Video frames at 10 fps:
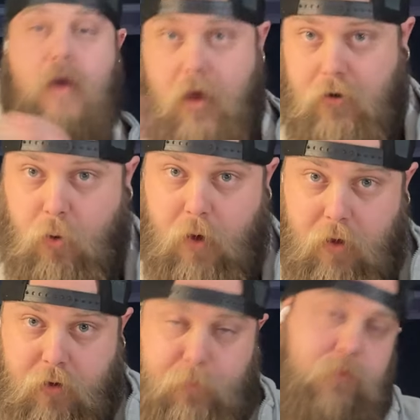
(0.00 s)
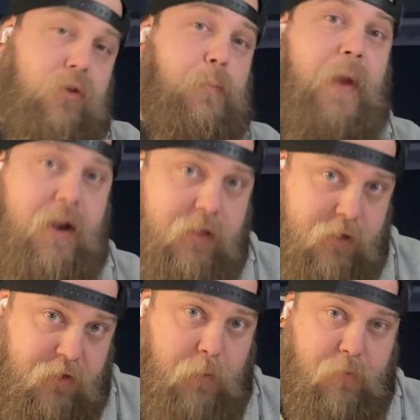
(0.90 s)
and welcome to bending the
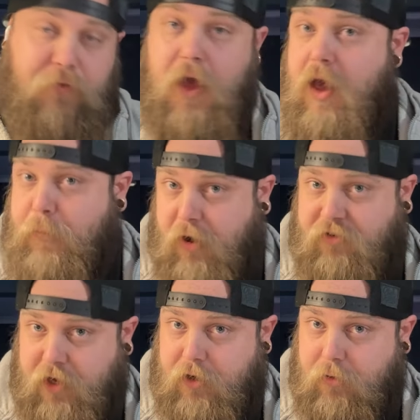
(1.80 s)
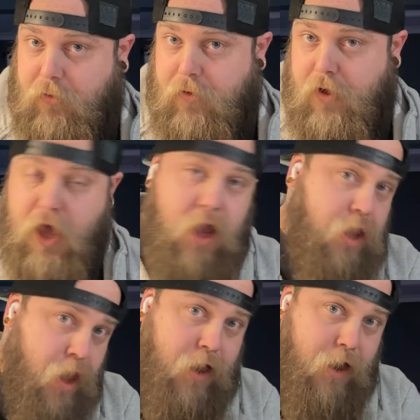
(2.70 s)
tip of your airbrush needle. Again,